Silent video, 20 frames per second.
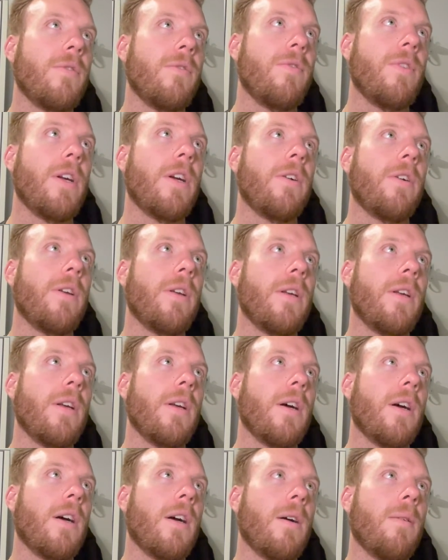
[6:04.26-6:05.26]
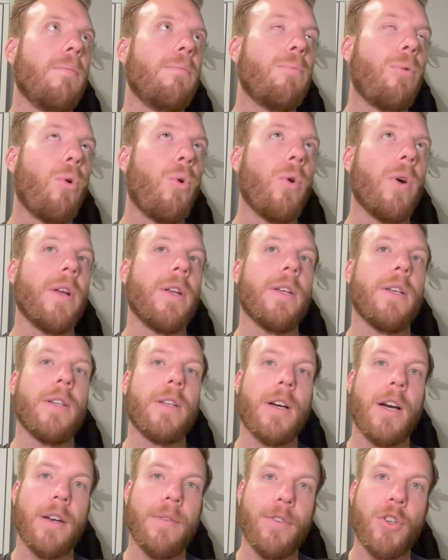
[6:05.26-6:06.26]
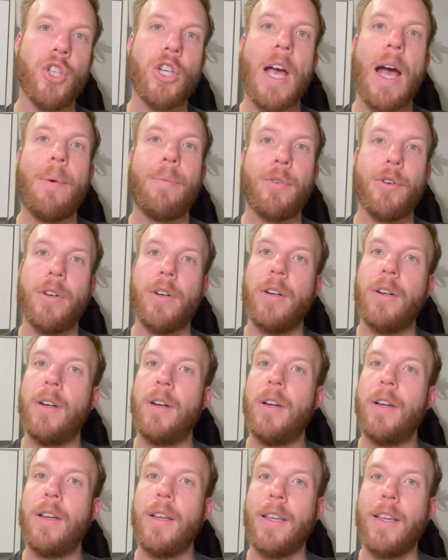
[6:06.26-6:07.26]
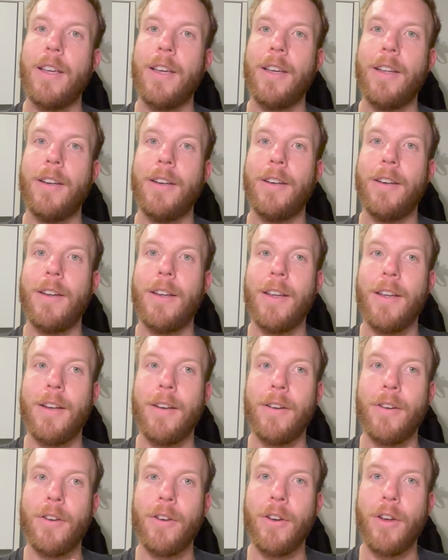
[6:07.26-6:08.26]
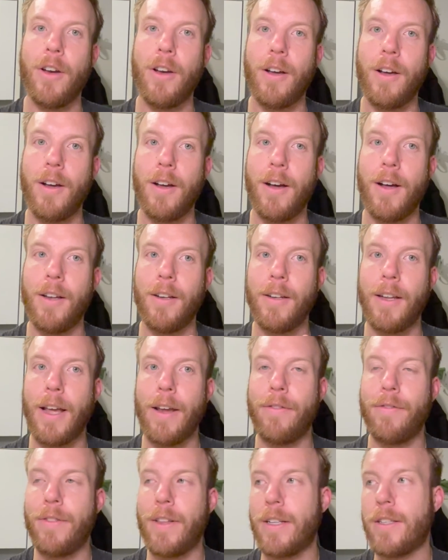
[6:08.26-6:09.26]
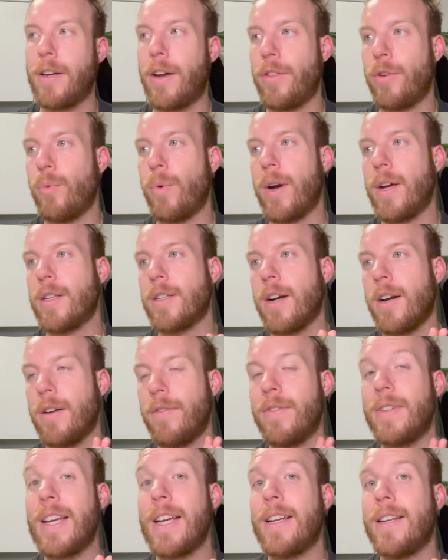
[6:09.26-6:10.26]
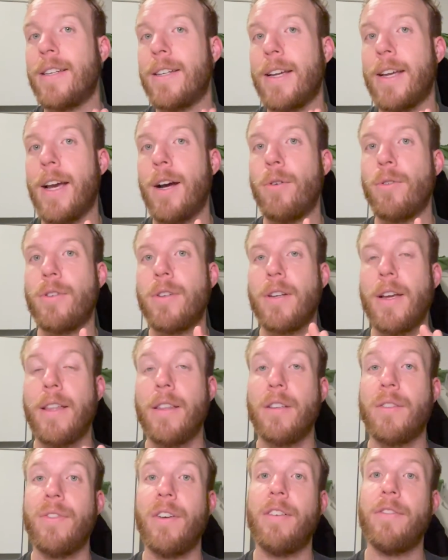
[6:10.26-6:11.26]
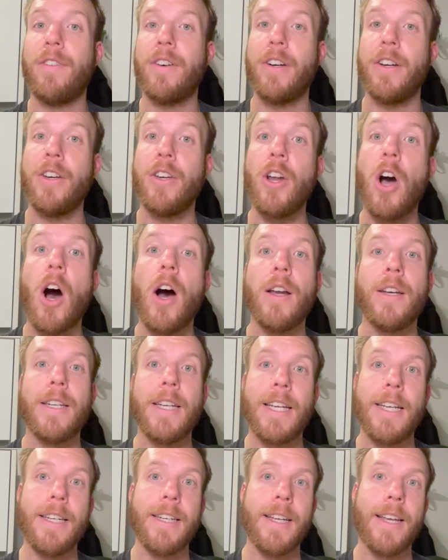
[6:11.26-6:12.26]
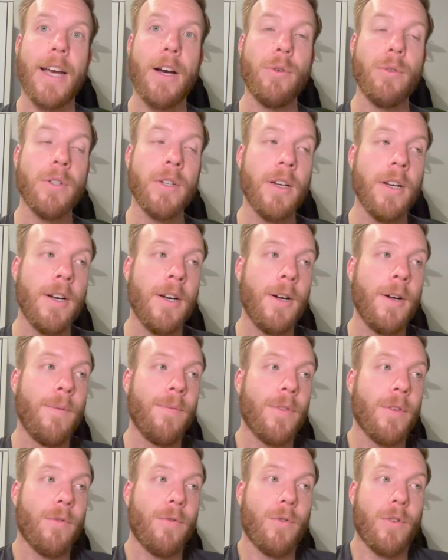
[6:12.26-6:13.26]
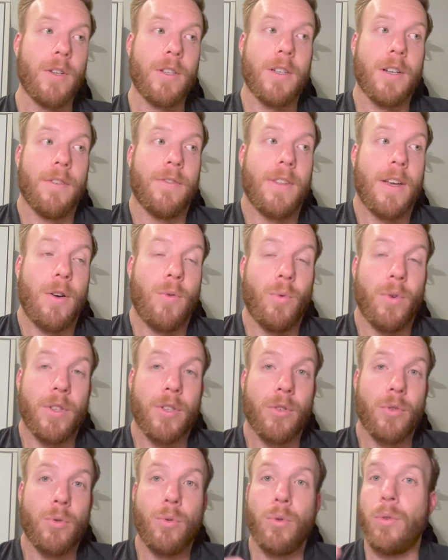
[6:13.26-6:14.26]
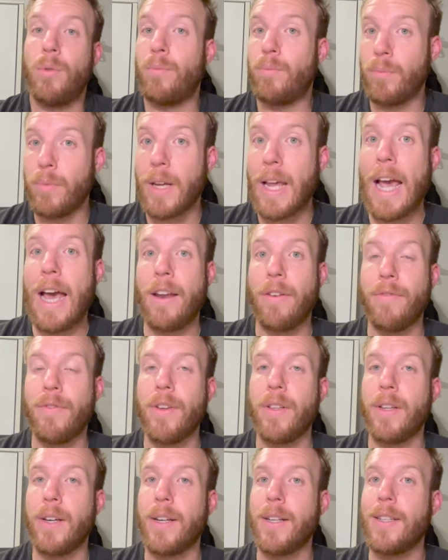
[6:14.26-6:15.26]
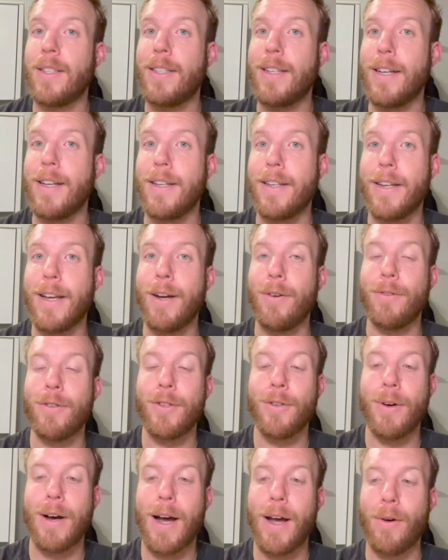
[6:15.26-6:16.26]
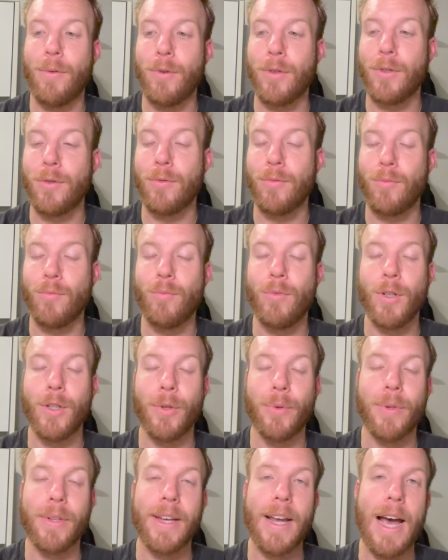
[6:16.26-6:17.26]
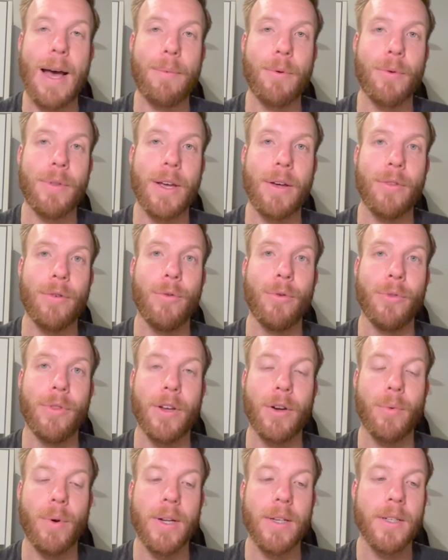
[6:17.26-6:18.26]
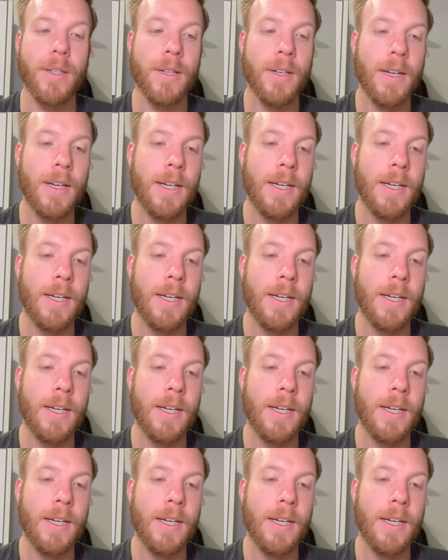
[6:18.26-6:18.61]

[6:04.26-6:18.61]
a very poignant kind of chapter in a life that's otherwise kind of day in, day out. And it's felt very not day in, day out for stuff that with school can feel like it's day in, day out. So I was really, really happy with how the whole thing went.